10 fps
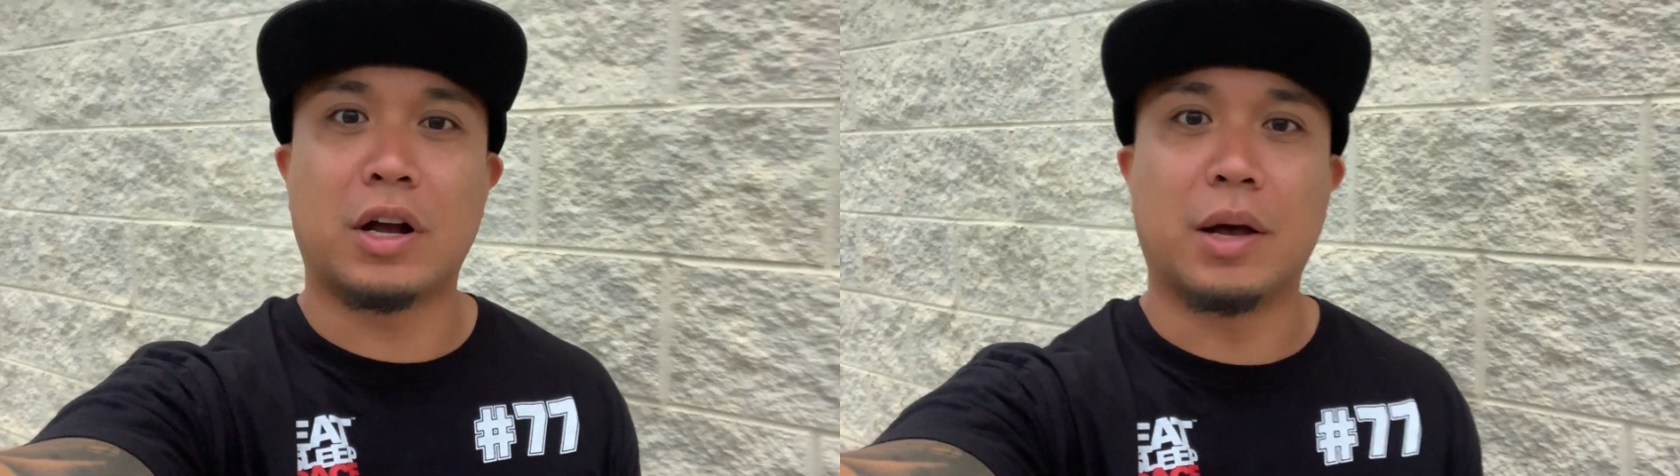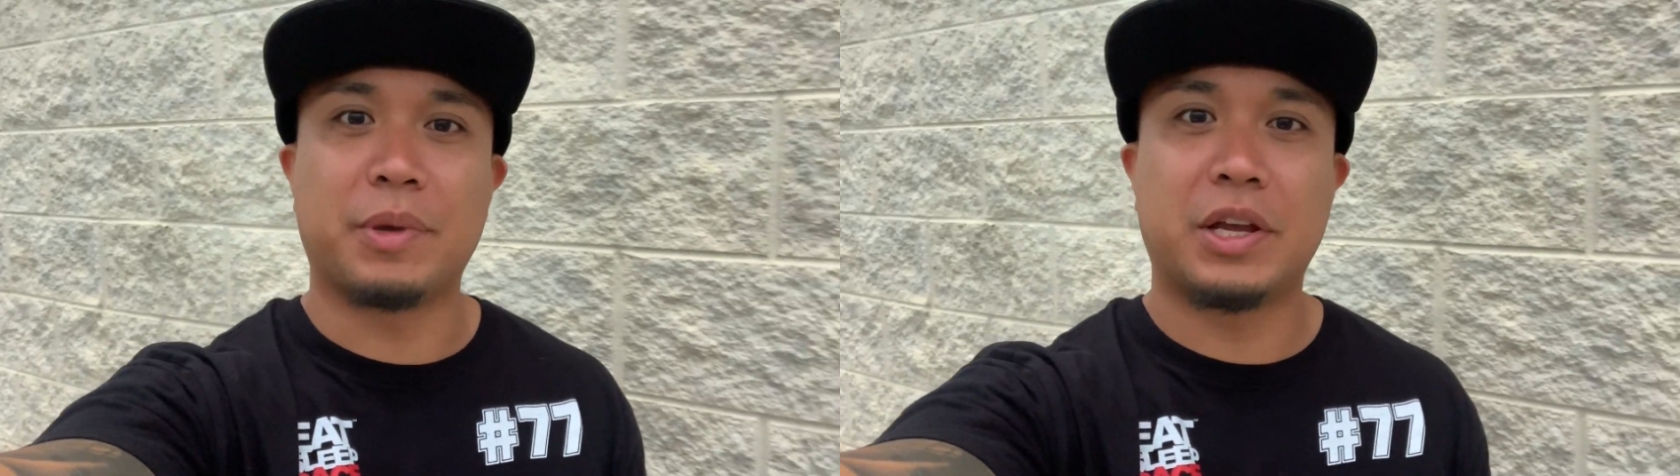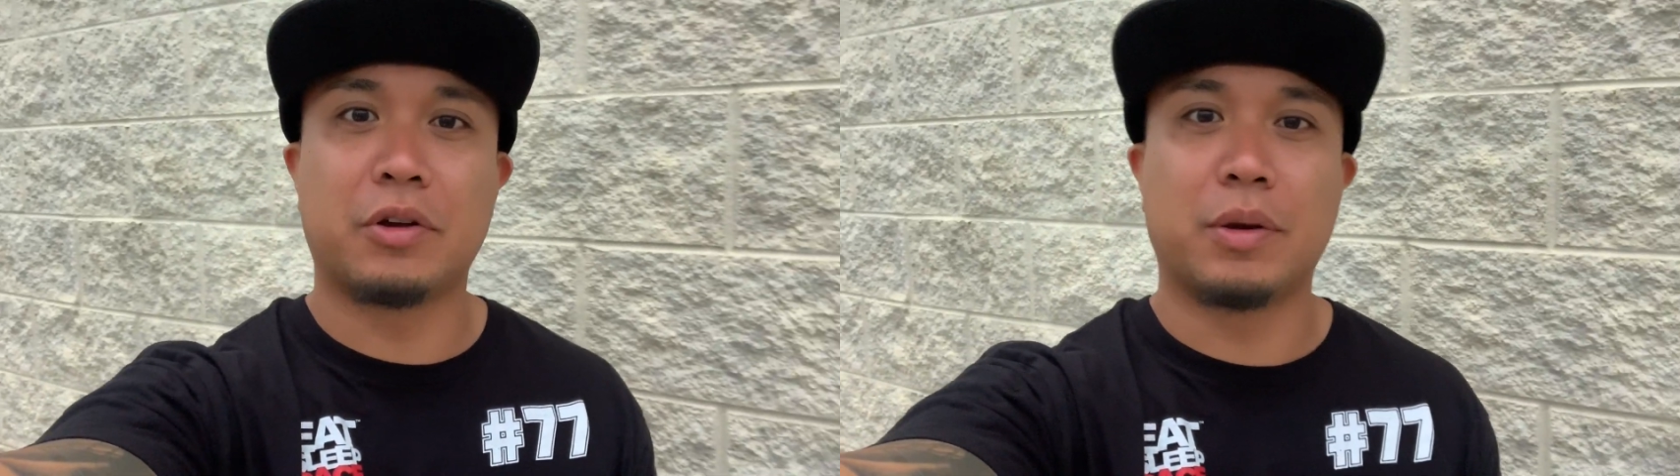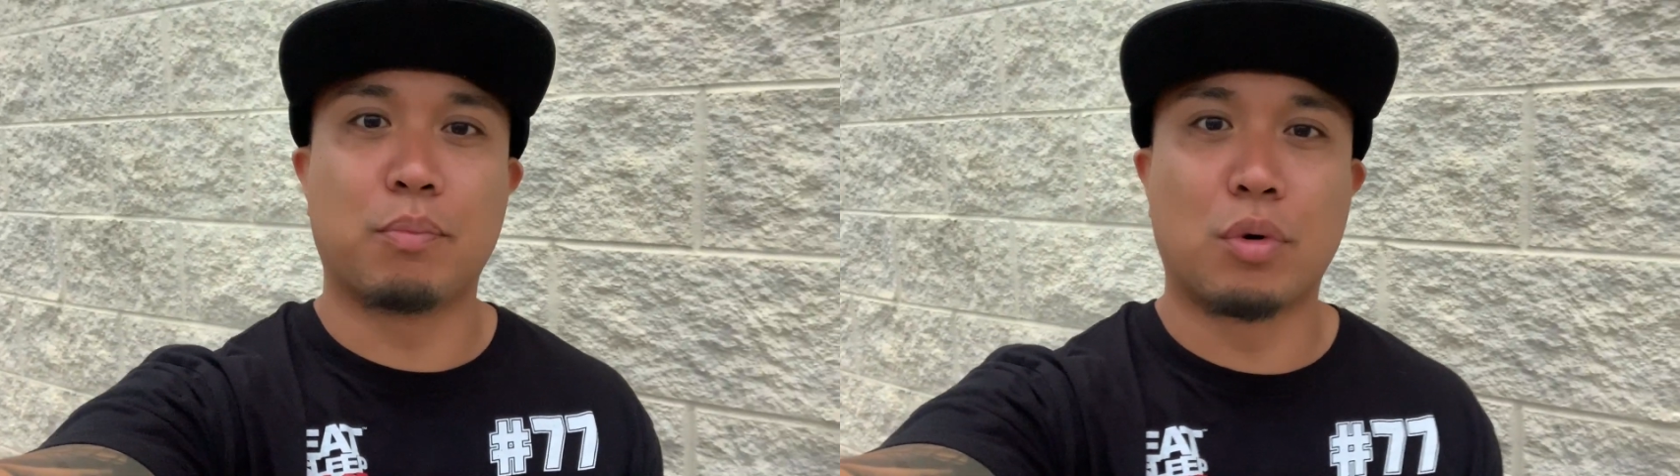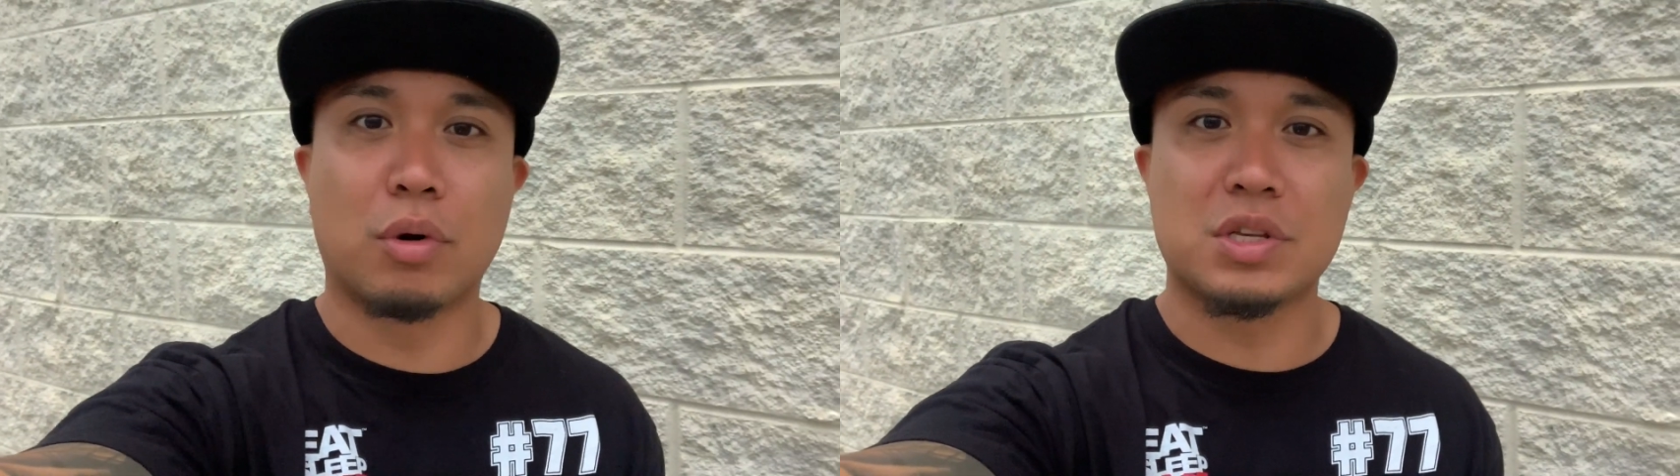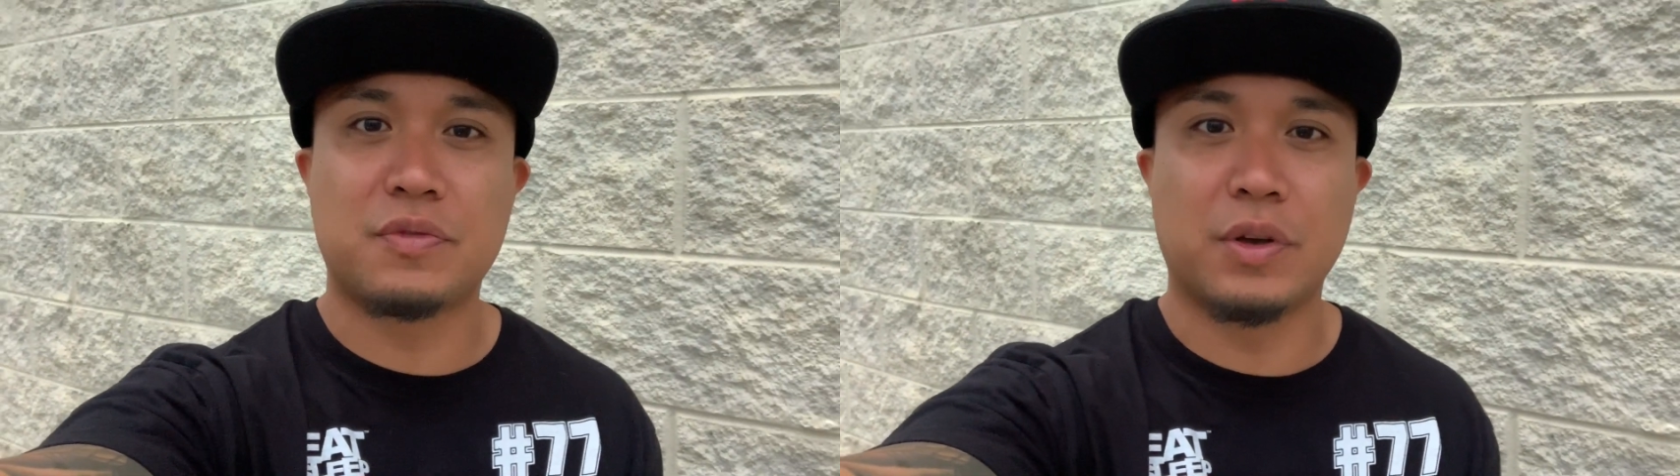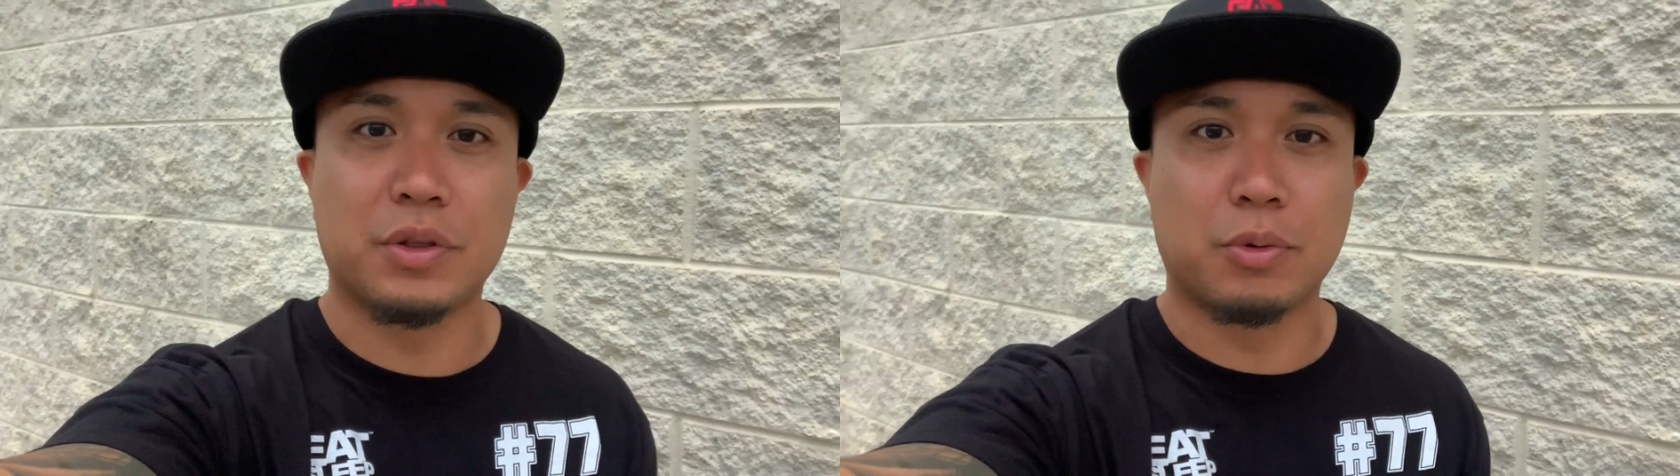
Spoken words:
I'm here in Mooresville,